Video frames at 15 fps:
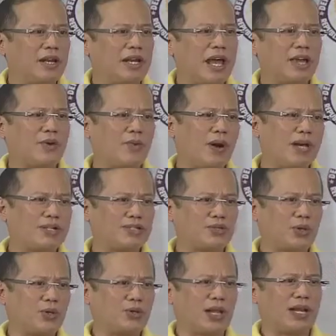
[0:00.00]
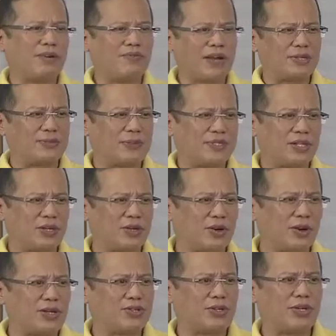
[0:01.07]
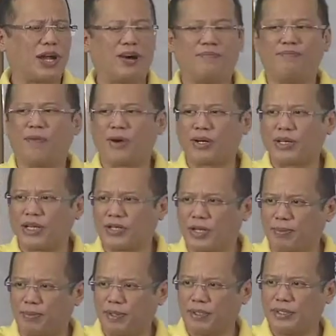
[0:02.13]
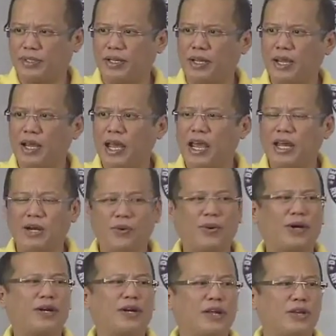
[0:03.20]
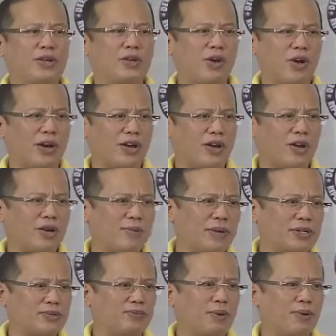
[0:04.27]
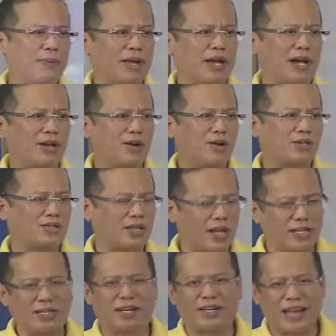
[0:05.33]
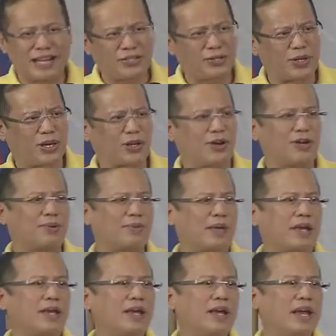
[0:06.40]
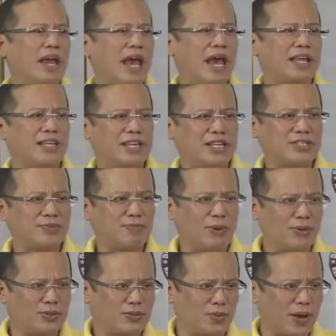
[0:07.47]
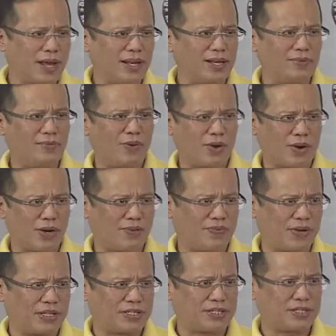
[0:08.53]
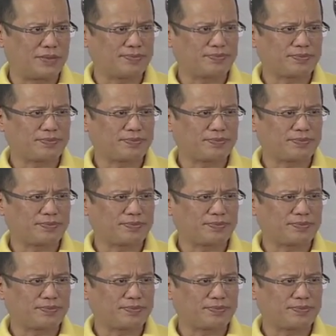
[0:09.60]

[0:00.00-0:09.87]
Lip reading: Likewise, total investments in your region have more than doubled. In a word, your economy is booming alongside our national economy, and this bodes well for all of us.